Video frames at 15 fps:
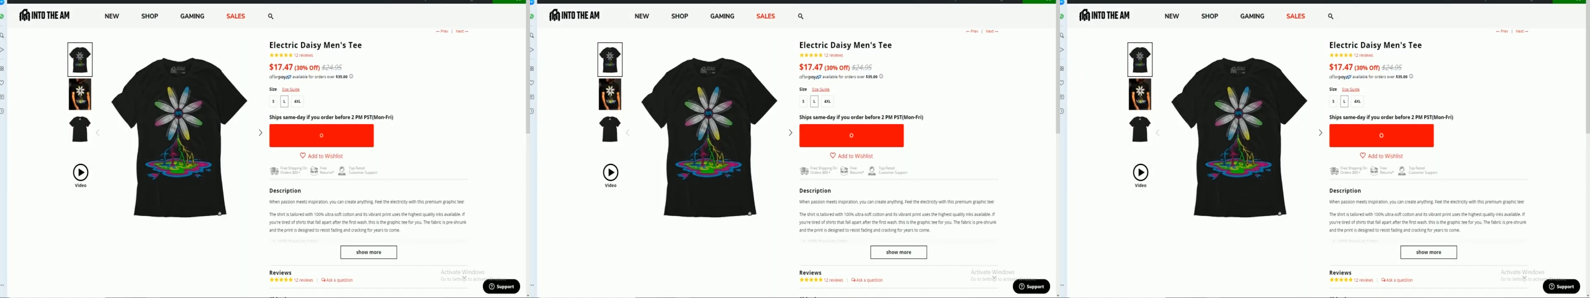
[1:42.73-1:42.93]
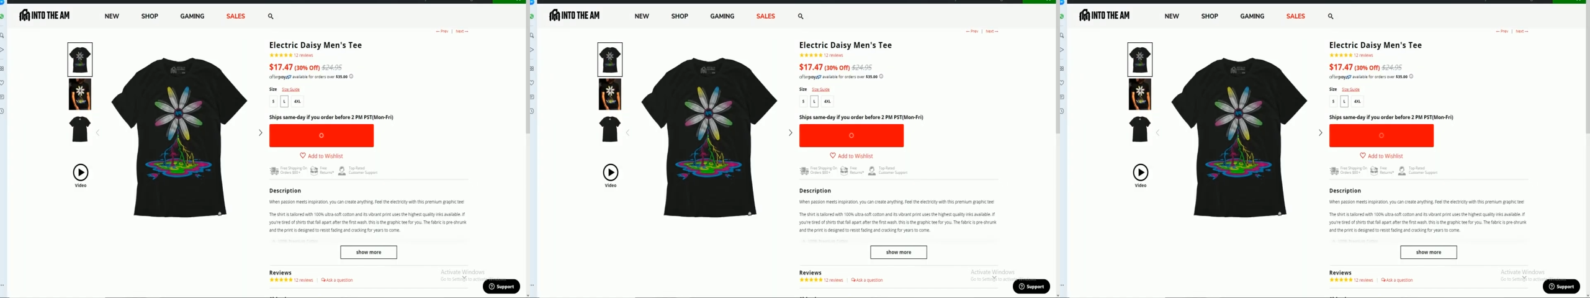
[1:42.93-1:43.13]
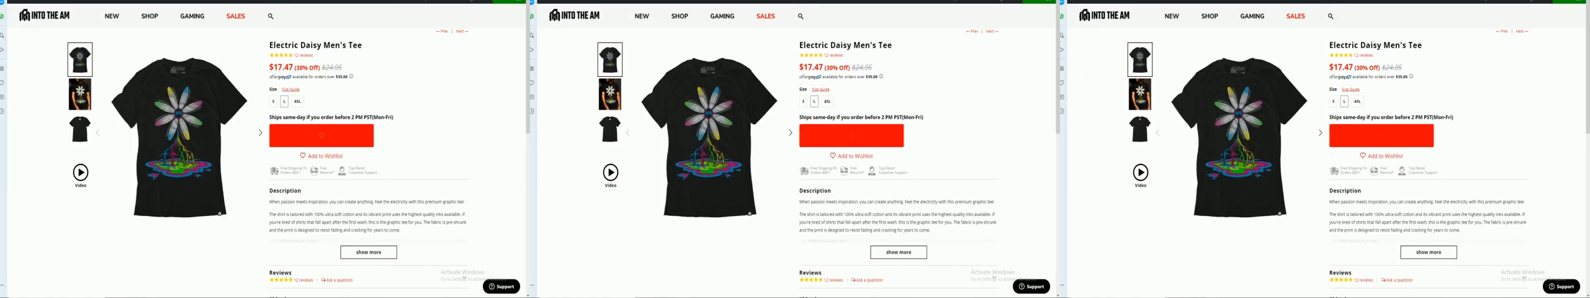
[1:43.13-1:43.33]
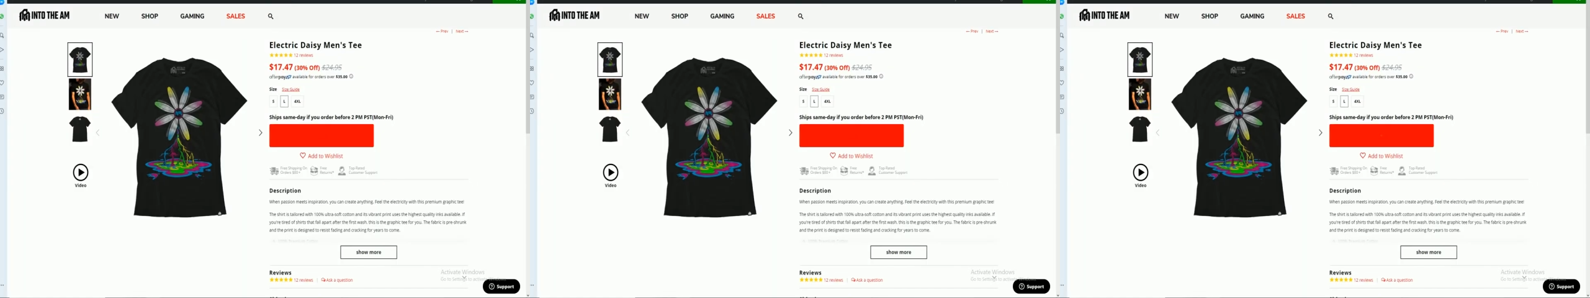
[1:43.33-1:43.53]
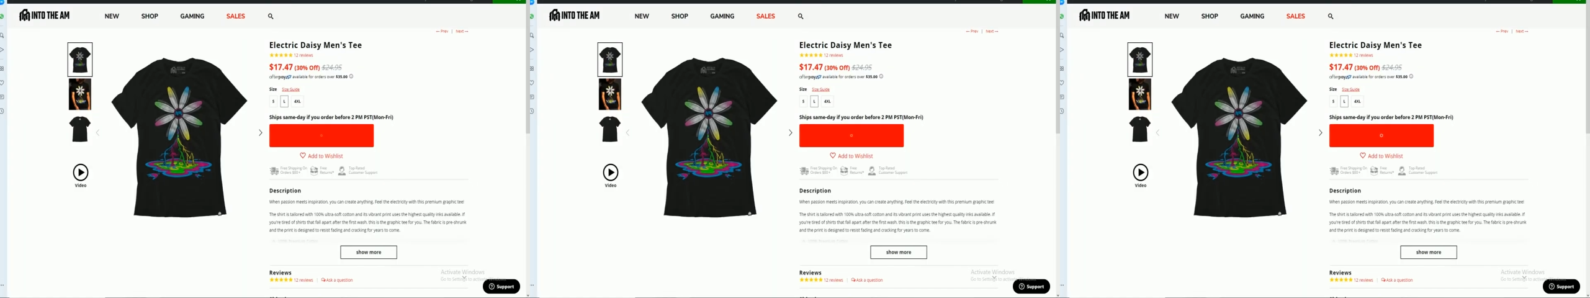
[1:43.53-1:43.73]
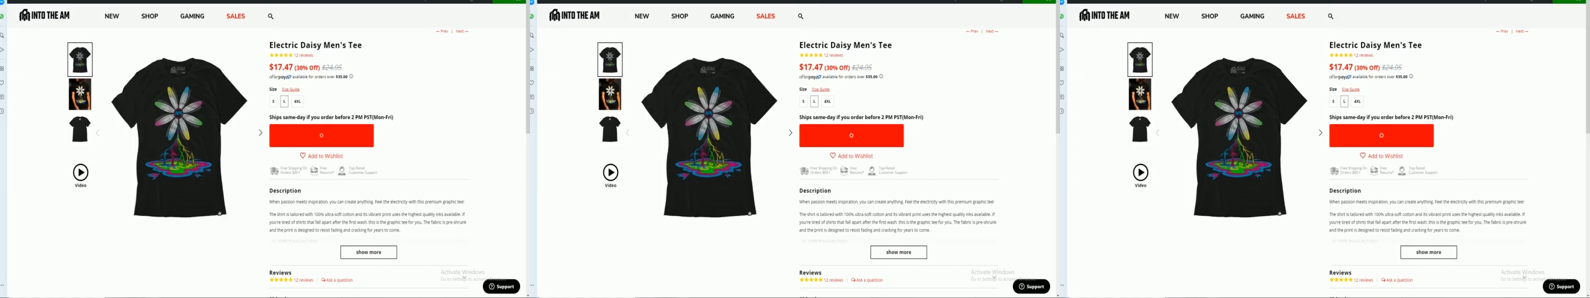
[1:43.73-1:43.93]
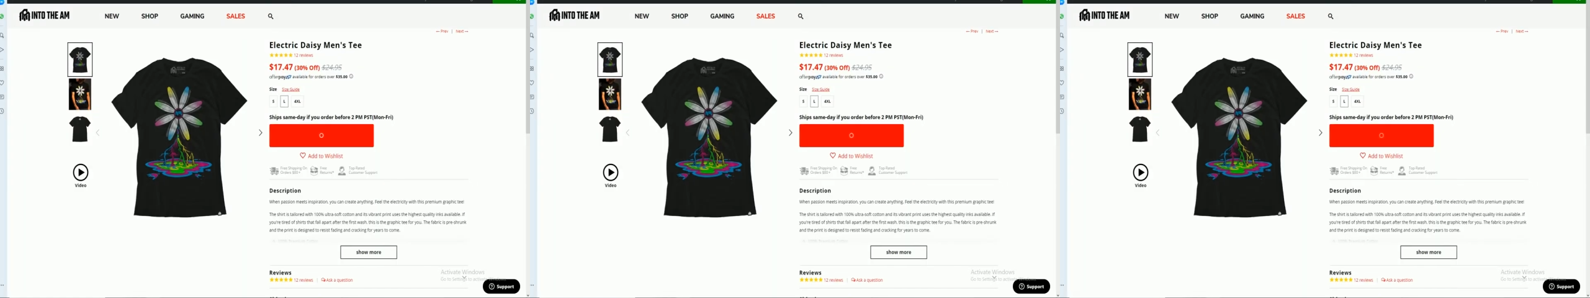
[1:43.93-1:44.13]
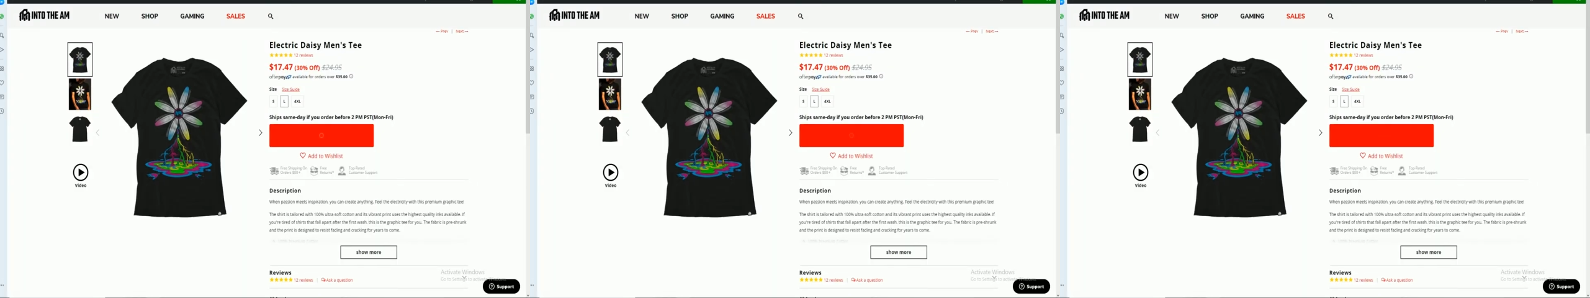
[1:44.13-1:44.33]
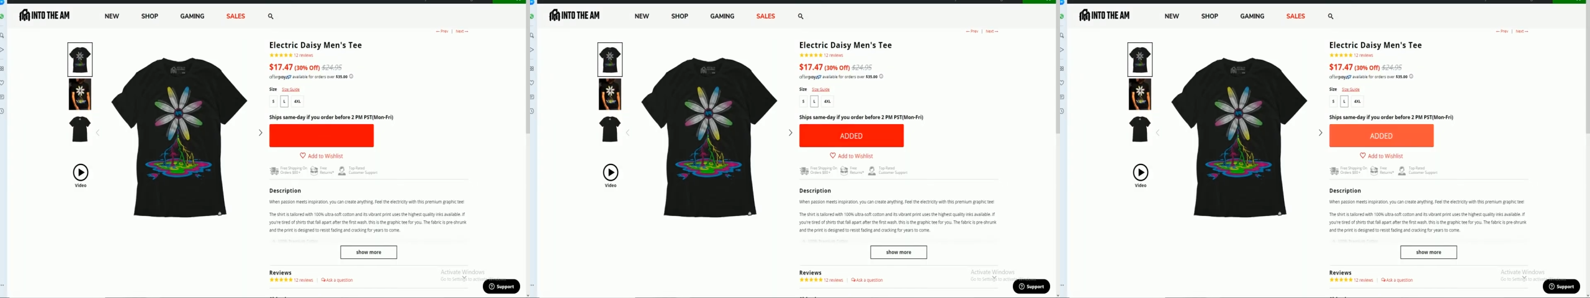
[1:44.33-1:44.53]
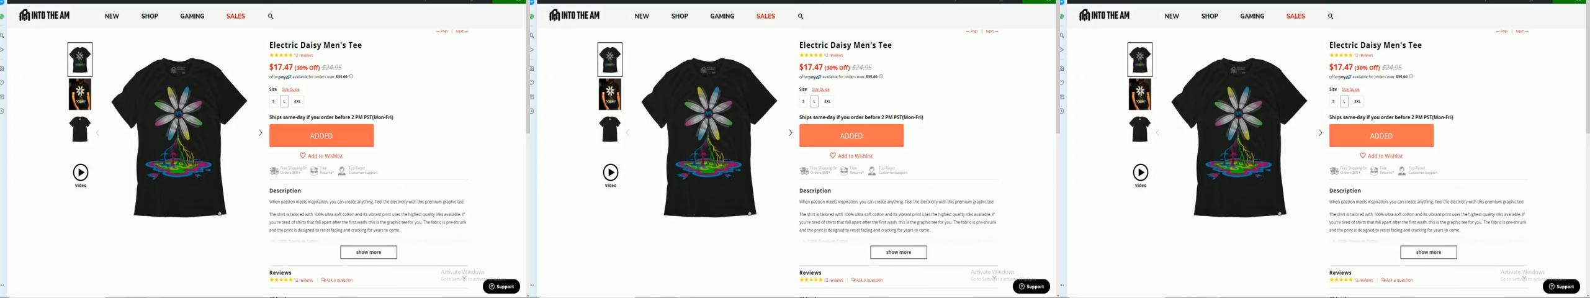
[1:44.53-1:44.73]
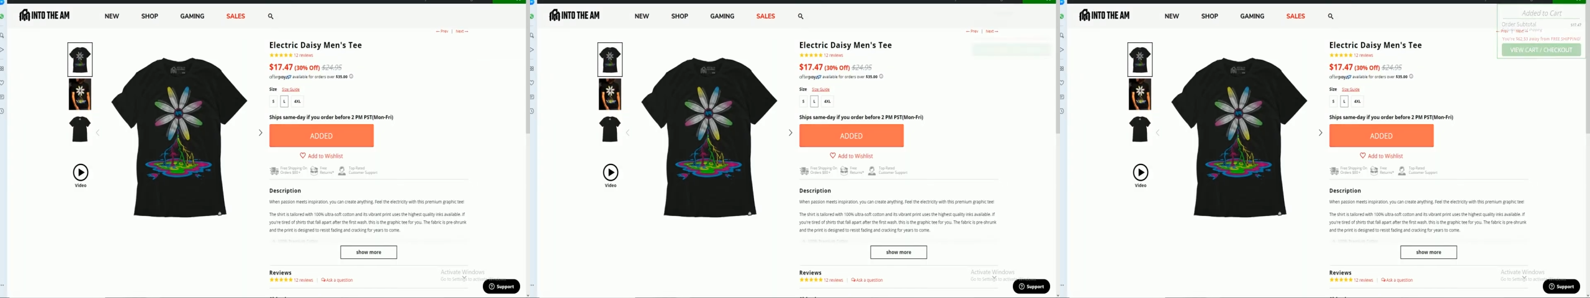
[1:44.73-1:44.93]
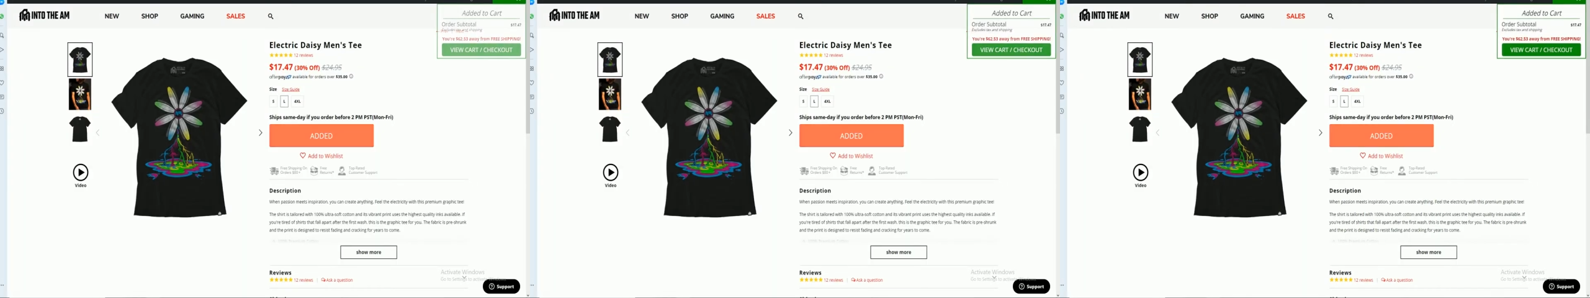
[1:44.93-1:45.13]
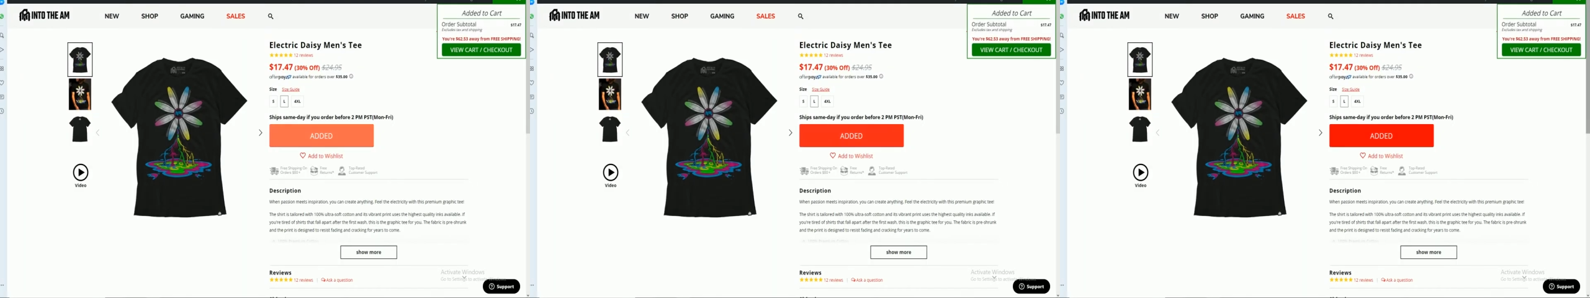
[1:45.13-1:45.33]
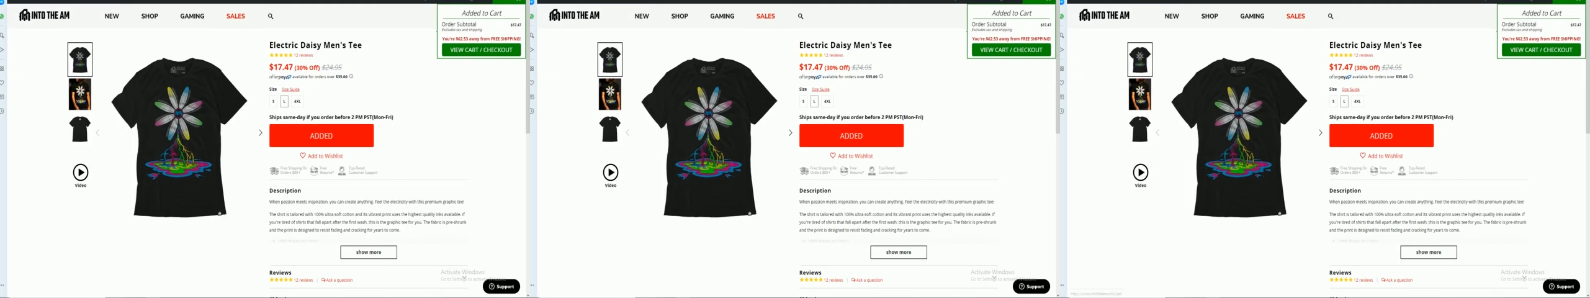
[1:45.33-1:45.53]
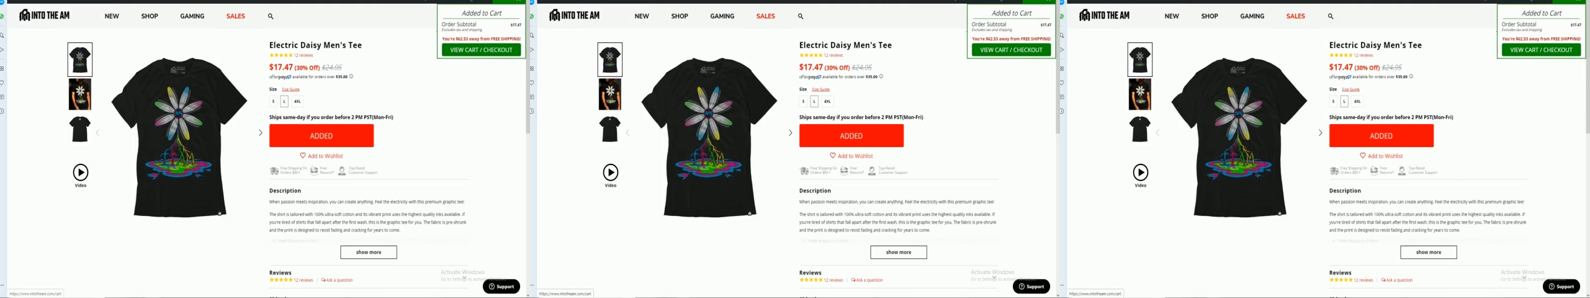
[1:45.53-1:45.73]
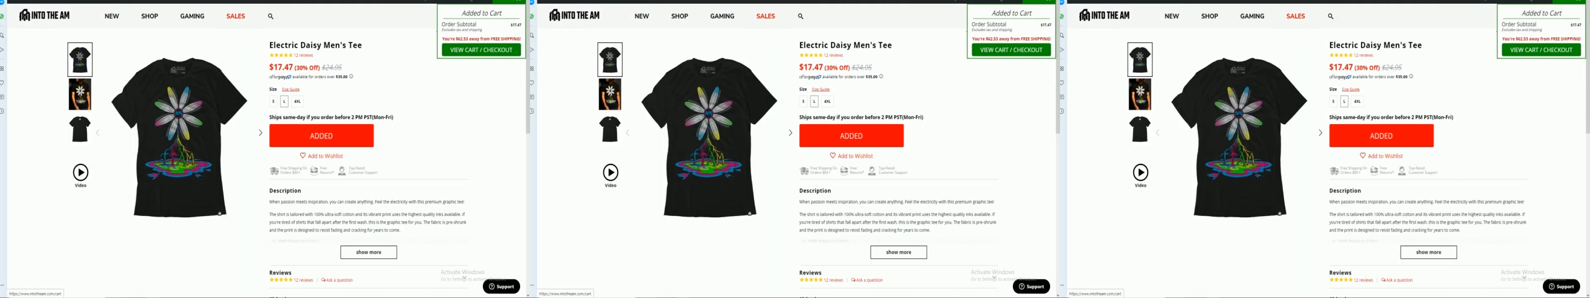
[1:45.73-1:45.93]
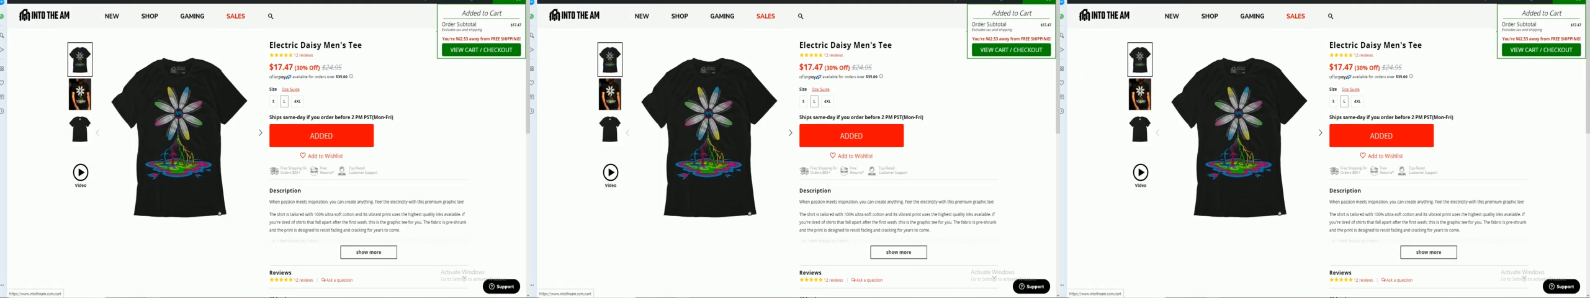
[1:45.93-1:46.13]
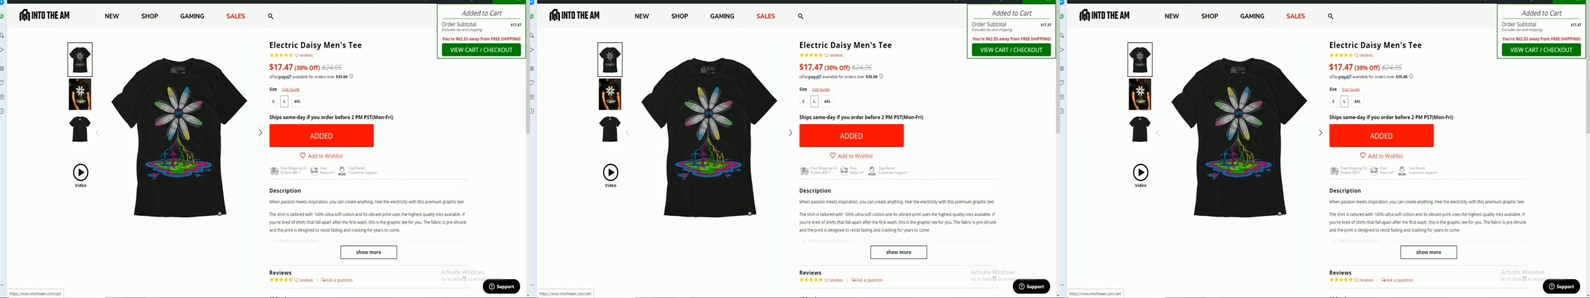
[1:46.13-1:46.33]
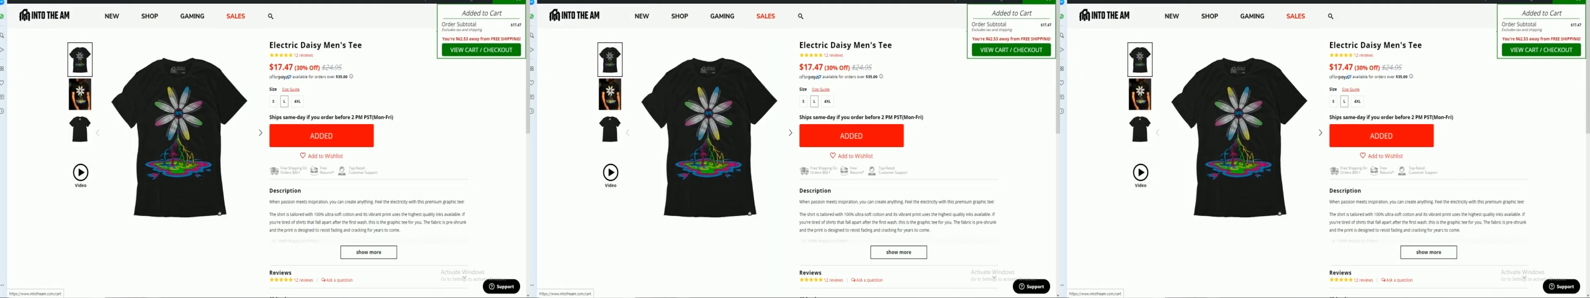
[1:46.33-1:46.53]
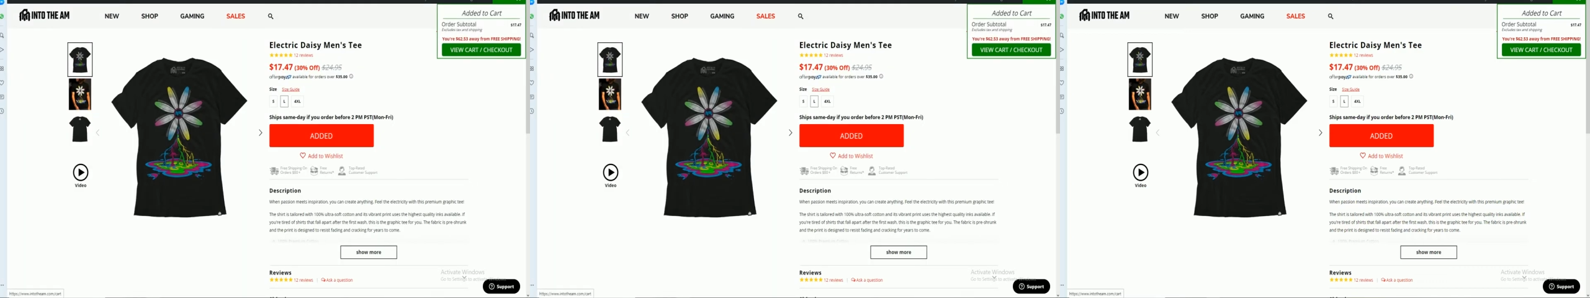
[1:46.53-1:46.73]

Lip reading: Nobody's mouth can be seen.